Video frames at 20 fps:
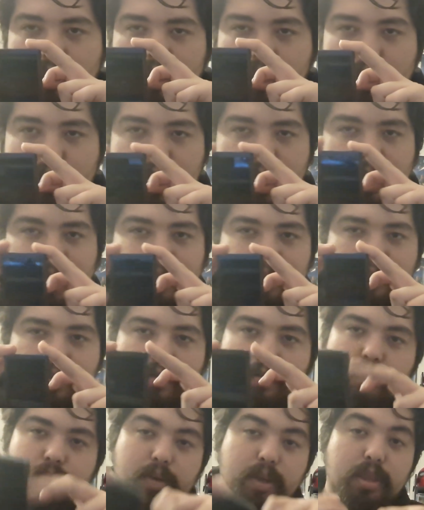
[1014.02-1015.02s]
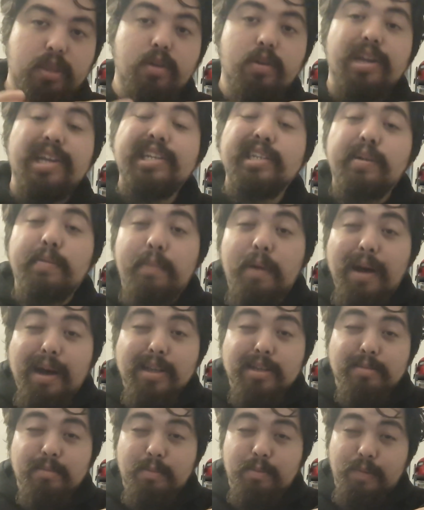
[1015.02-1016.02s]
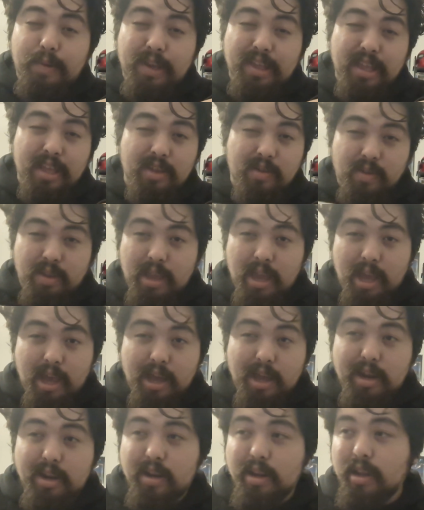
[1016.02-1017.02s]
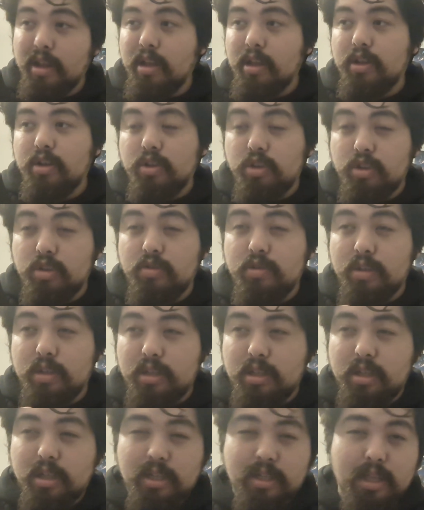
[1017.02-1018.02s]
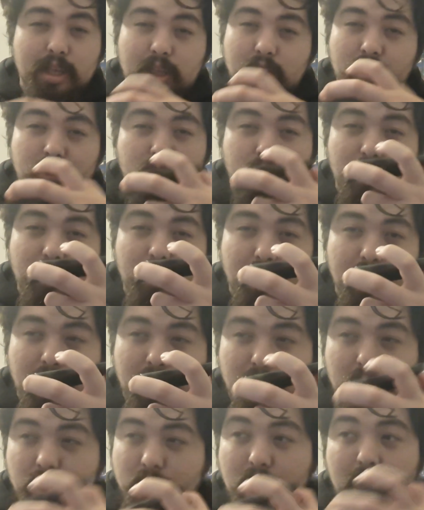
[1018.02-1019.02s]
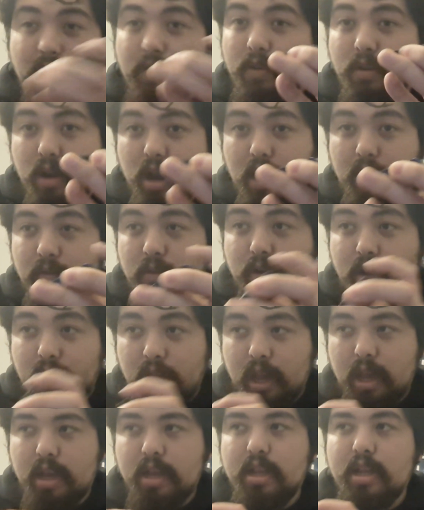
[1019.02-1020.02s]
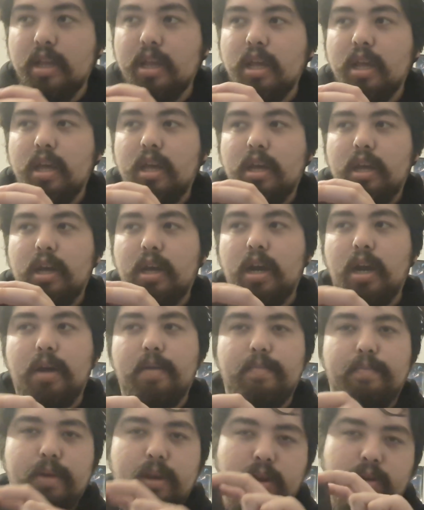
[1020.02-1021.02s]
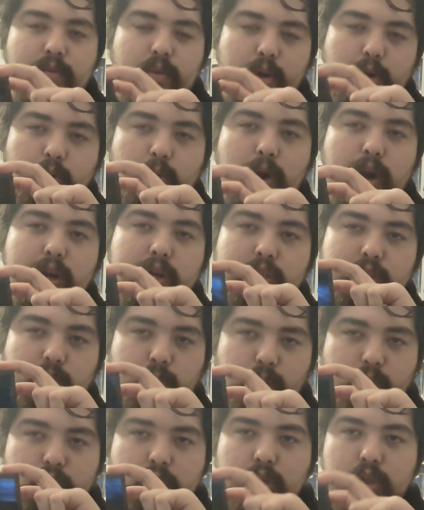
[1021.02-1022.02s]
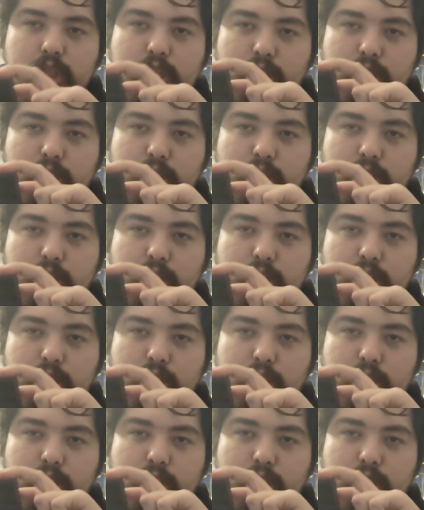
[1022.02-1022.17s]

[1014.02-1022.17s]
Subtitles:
yeah. But there is a possible way that you can do it. It's not that you never can't. But it requires a Windows